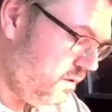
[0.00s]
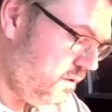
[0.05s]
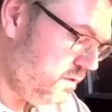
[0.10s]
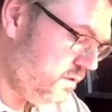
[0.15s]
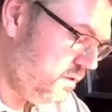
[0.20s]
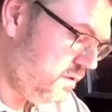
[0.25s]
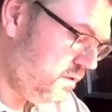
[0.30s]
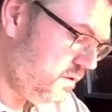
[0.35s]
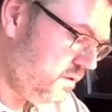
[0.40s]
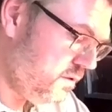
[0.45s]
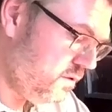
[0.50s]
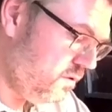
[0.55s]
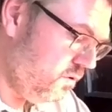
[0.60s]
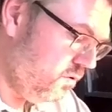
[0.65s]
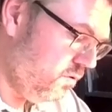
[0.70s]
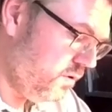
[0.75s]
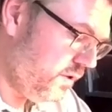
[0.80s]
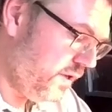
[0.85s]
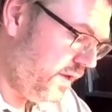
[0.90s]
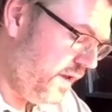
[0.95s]
This is
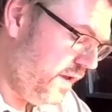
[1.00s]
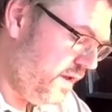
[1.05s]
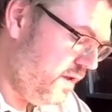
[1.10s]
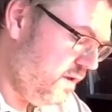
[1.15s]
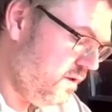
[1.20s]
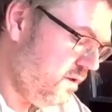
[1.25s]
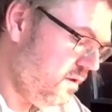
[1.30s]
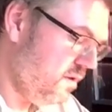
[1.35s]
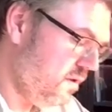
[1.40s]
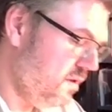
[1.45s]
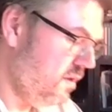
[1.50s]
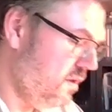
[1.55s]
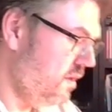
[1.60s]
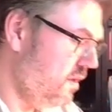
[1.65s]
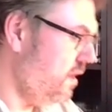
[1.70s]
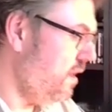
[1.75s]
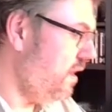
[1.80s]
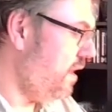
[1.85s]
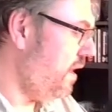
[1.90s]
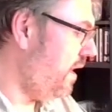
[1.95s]
called A.
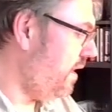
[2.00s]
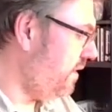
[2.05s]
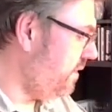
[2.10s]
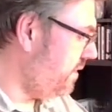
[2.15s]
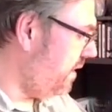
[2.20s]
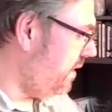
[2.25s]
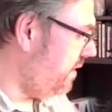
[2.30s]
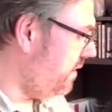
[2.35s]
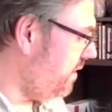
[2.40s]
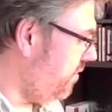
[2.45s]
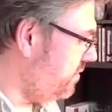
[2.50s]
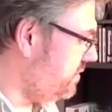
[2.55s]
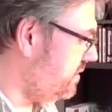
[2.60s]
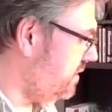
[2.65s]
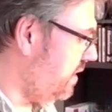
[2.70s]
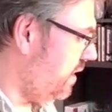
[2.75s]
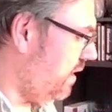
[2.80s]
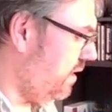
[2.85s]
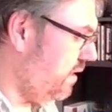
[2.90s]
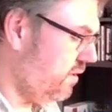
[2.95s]
And then there is
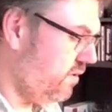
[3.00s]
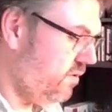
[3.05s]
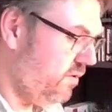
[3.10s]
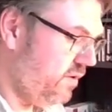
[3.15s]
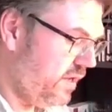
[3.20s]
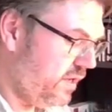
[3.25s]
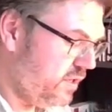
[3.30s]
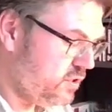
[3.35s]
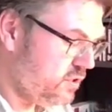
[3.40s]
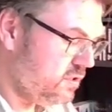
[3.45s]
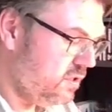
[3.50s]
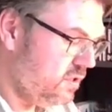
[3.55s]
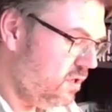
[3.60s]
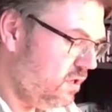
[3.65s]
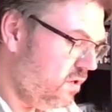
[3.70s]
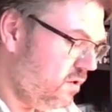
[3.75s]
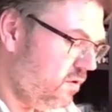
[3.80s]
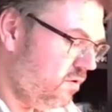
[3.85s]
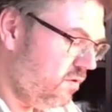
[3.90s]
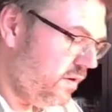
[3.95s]
another connection
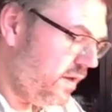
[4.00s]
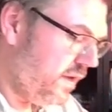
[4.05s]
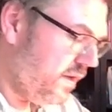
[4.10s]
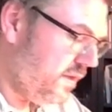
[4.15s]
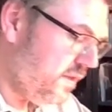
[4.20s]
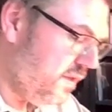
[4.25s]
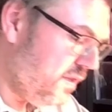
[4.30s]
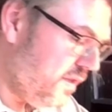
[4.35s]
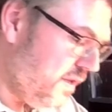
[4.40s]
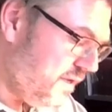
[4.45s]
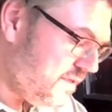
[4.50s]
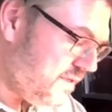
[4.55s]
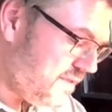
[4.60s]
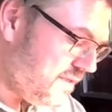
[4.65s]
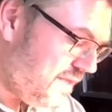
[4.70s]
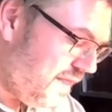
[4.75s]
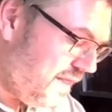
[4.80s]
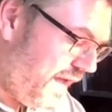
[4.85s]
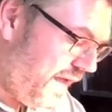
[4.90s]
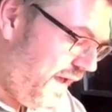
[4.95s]
connected
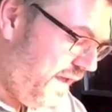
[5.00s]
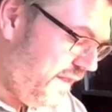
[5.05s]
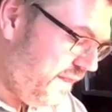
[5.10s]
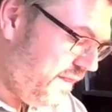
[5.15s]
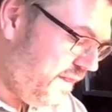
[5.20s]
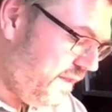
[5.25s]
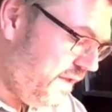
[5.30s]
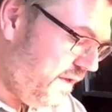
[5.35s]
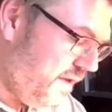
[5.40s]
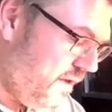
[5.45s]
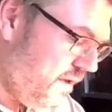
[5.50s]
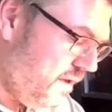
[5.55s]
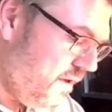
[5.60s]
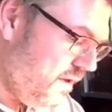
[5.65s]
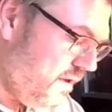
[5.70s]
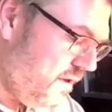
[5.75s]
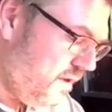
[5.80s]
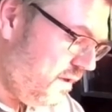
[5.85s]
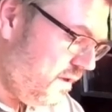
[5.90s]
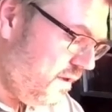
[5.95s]
slightly
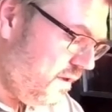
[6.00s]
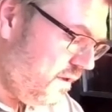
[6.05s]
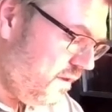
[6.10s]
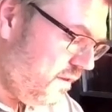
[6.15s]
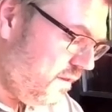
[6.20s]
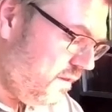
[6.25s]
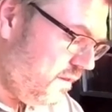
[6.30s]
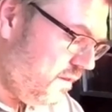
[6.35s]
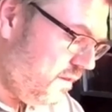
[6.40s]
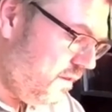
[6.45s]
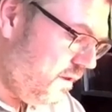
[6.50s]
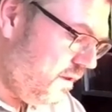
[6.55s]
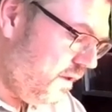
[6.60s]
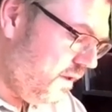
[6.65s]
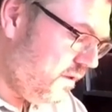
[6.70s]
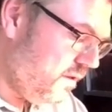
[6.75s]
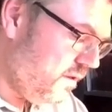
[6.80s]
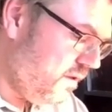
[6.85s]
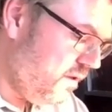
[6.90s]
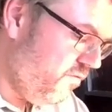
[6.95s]

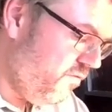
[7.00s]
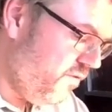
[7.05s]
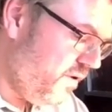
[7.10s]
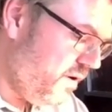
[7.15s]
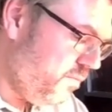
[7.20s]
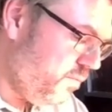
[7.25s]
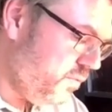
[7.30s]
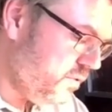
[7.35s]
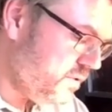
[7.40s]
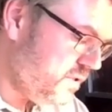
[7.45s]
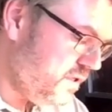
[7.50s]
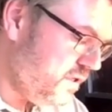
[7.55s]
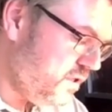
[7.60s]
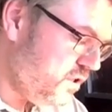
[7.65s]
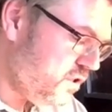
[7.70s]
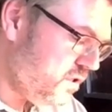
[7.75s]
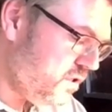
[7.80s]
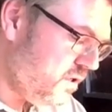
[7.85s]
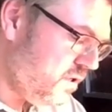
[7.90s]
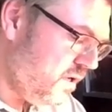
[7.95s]
at a different
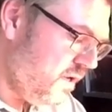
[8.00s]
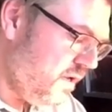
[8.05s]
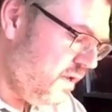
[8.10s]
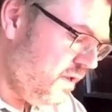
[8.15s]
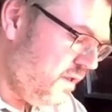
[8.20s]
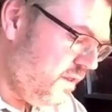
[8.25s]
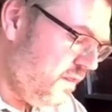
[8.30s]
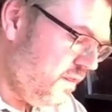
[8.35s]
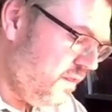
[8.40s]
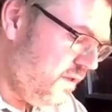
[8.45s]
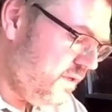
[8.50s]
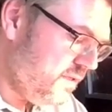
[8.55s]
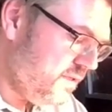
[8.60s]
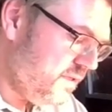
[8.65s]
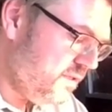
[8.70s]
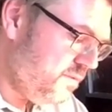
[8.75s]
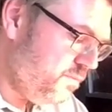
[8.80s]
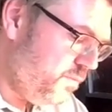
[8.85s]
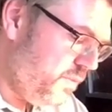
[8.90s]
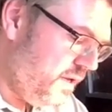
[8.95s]
position. This
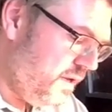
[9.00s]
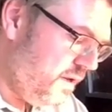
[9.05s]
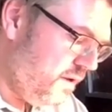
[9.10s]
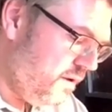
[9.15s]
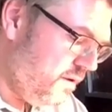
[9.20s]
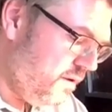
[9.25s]
is B.